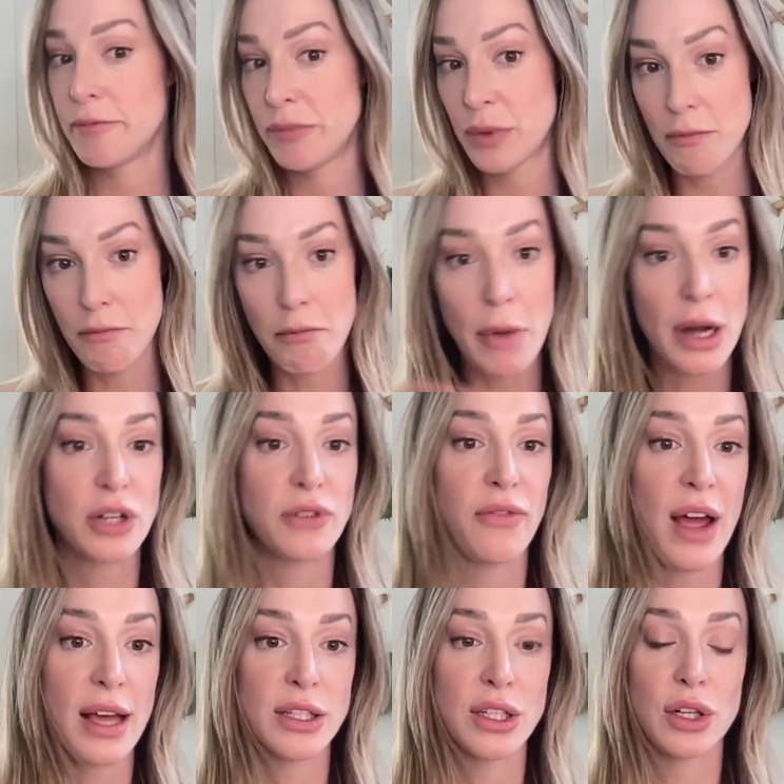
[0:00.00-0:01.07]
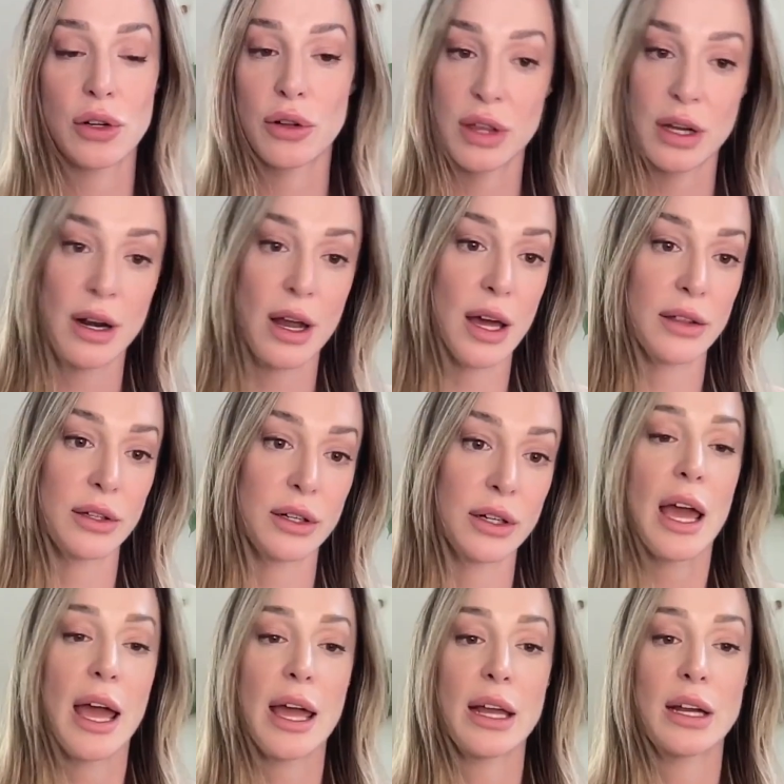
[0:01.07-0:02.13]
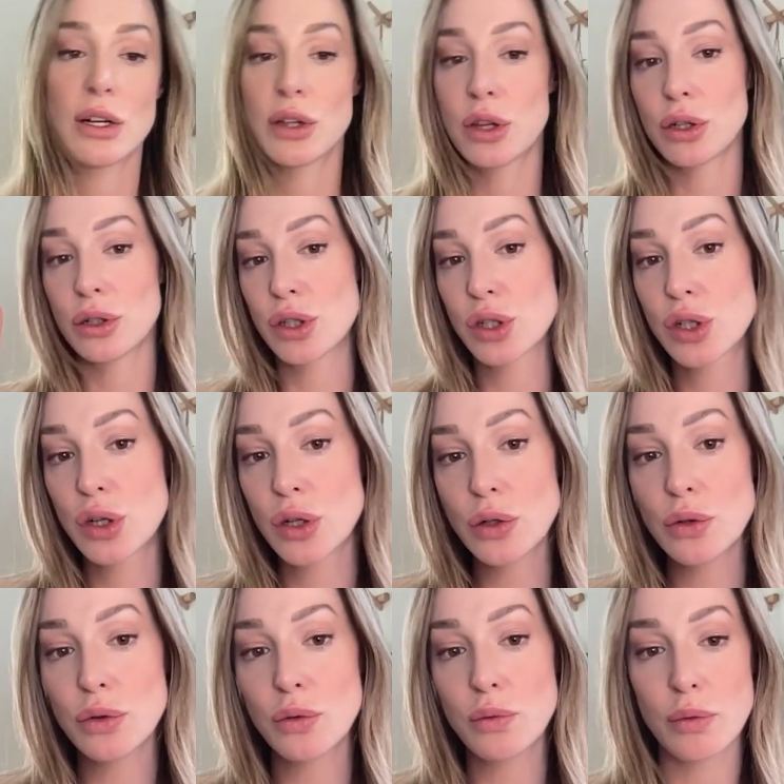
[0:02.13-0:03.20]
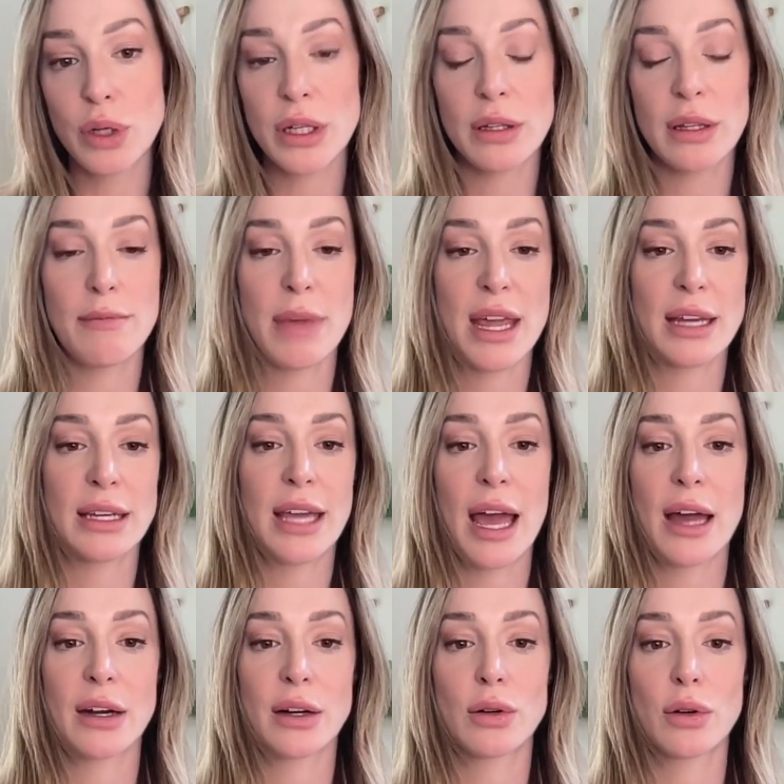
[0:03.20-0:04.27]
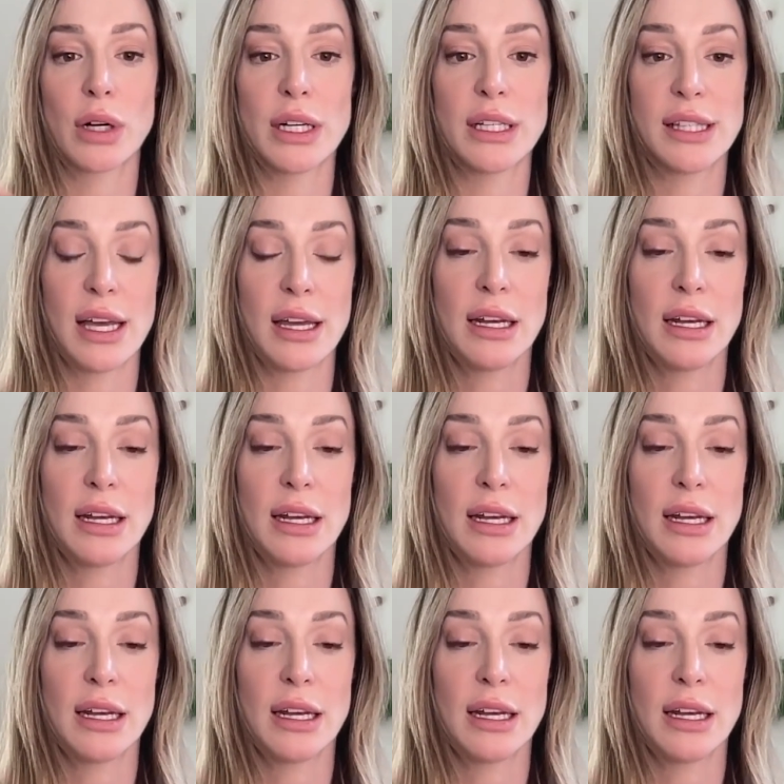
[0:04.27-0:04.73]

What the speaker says: much faster than others. And there's two really main categories that